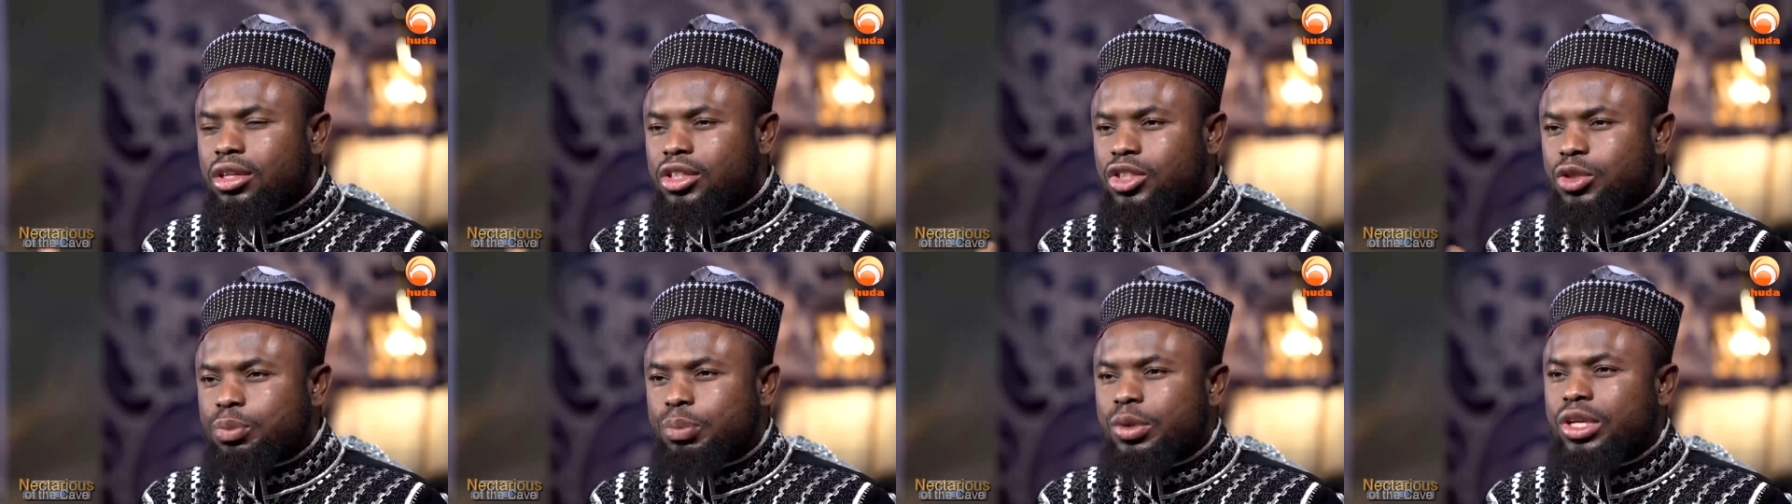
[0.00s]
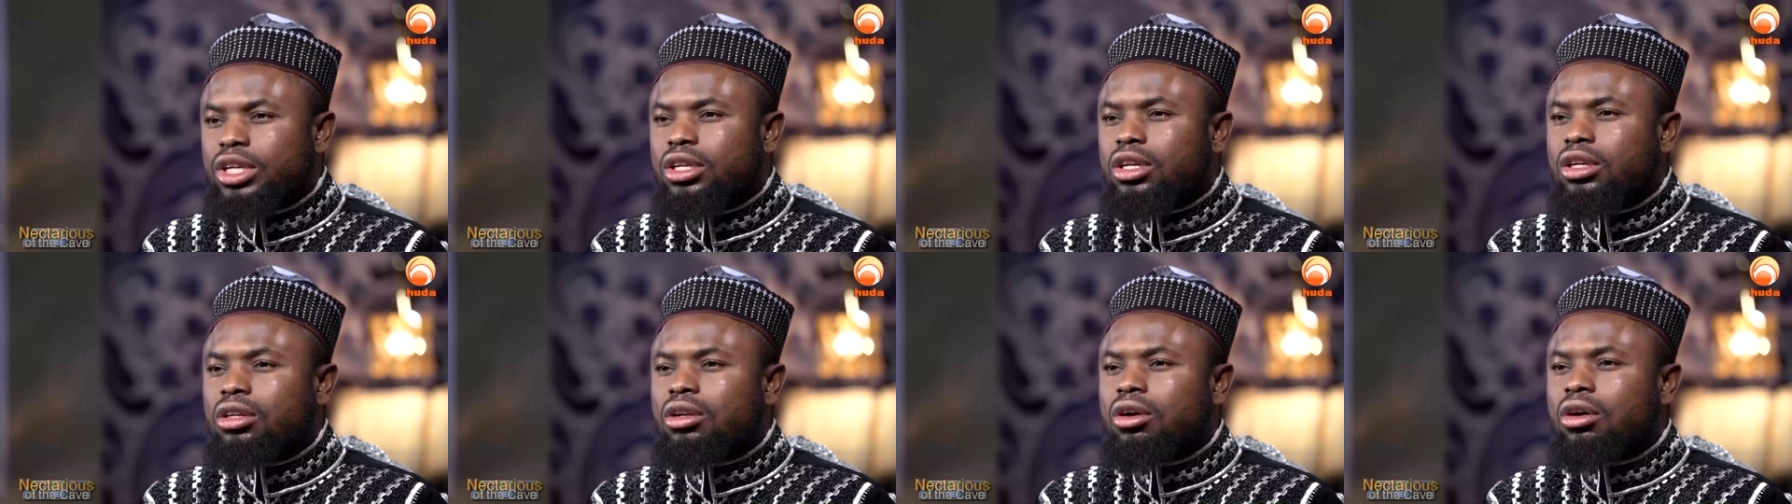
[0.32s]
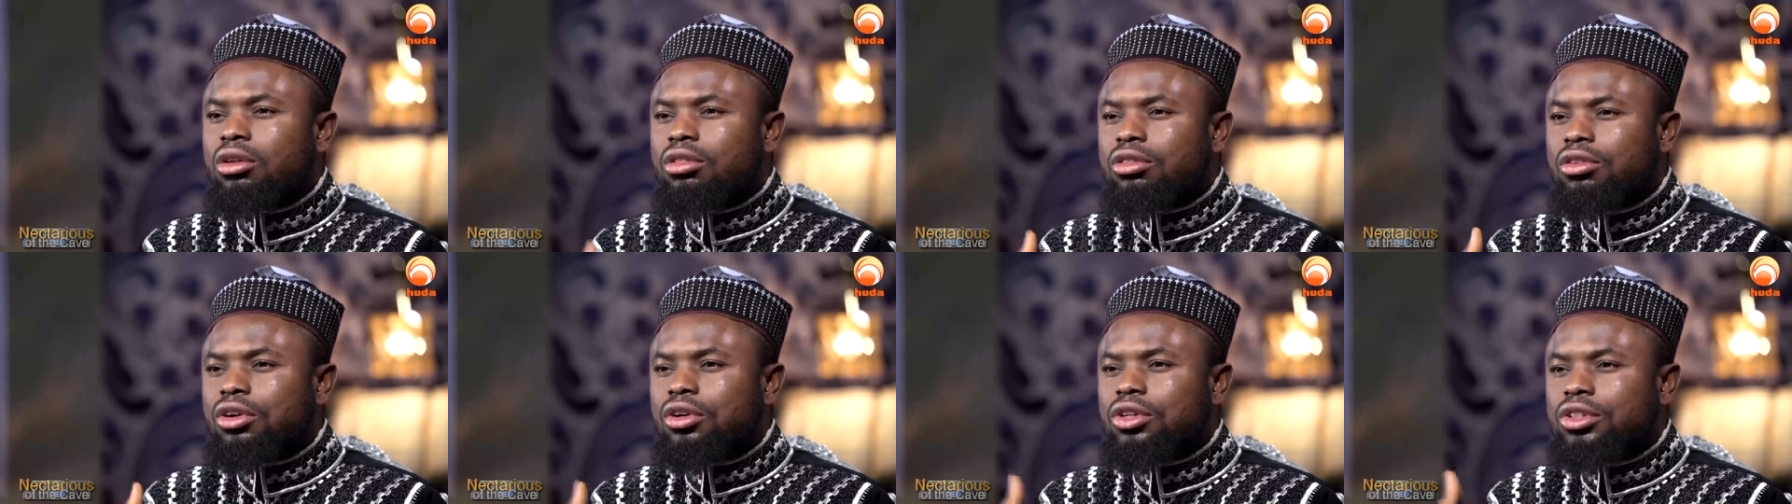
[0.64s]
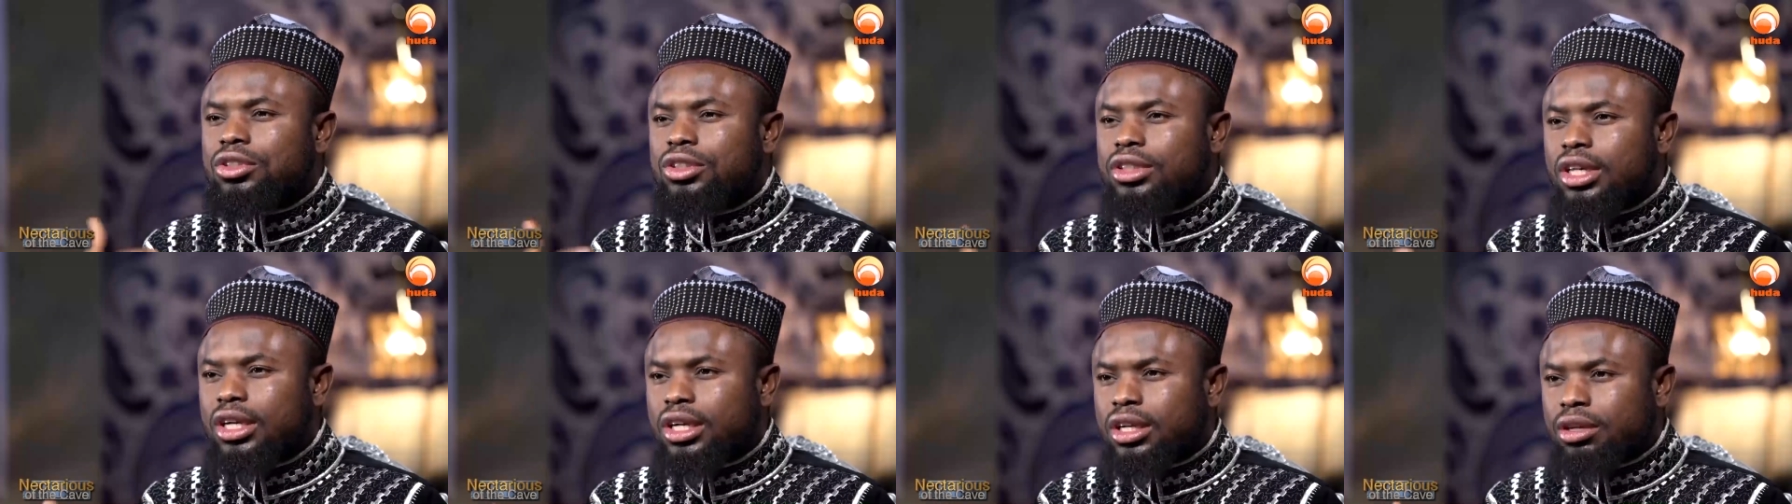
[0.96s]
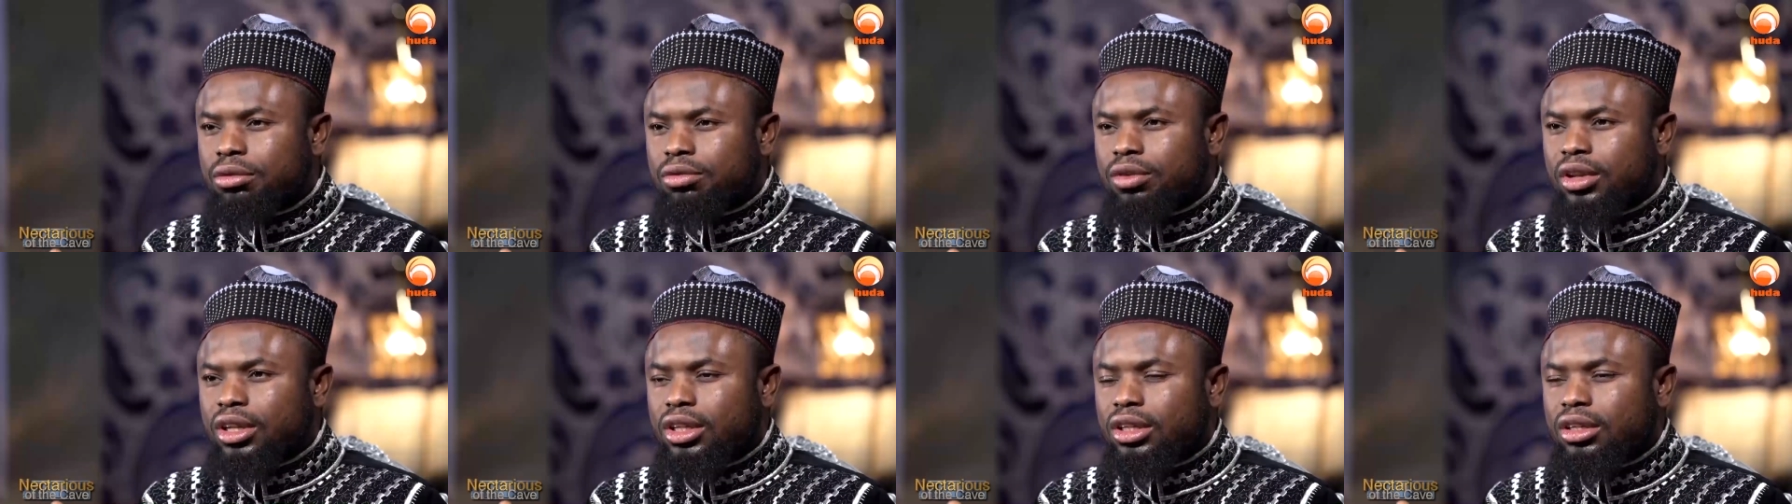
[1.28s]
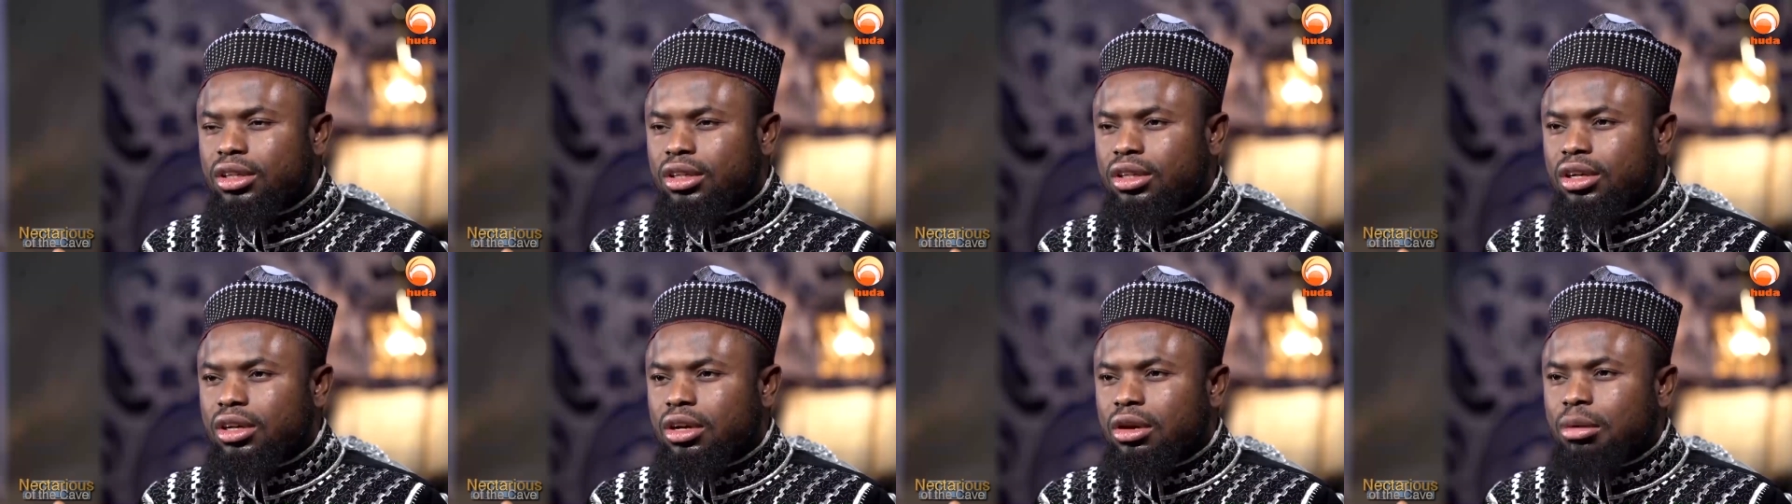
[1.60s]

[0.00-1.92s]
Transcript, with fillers: speaking authoritatively